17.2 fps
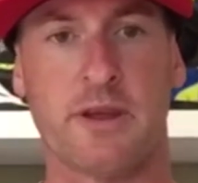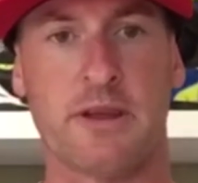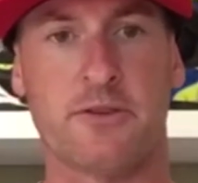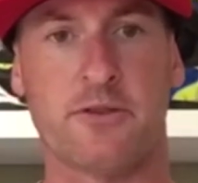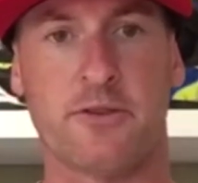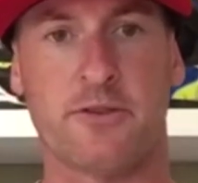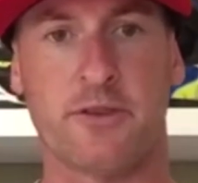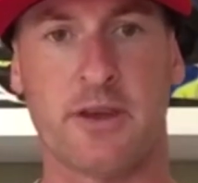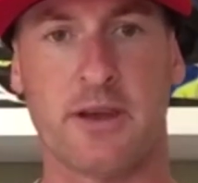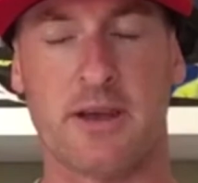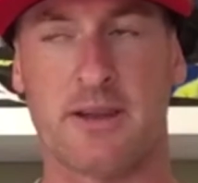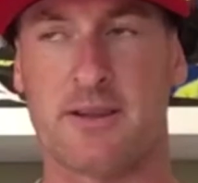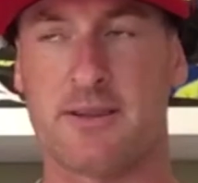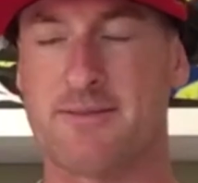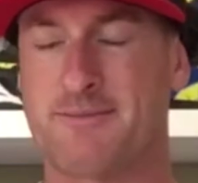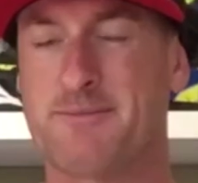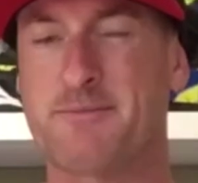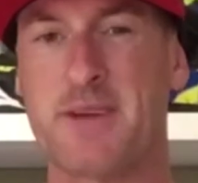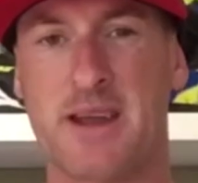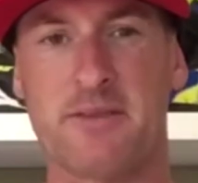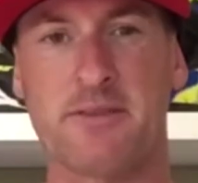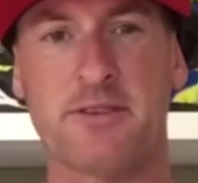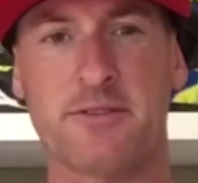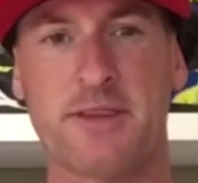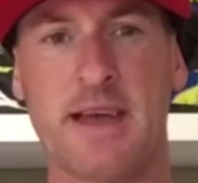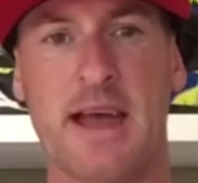interesting and kind
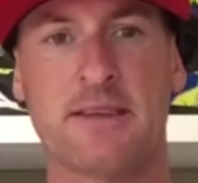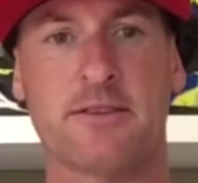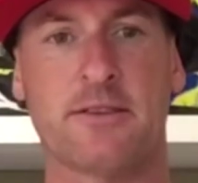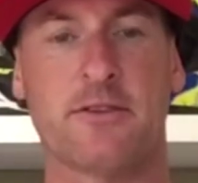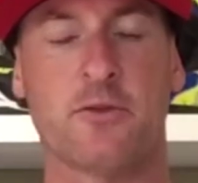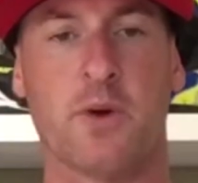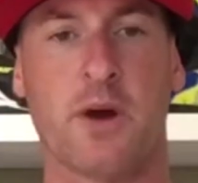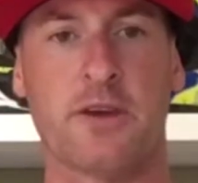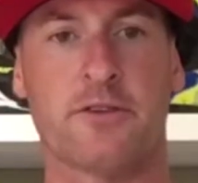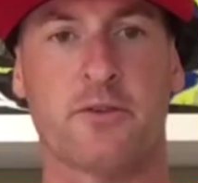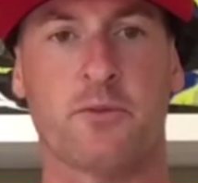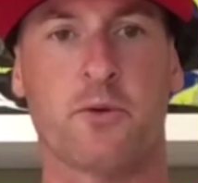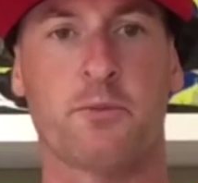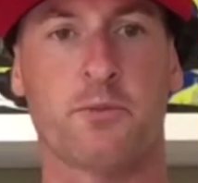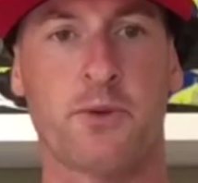of a sad situation with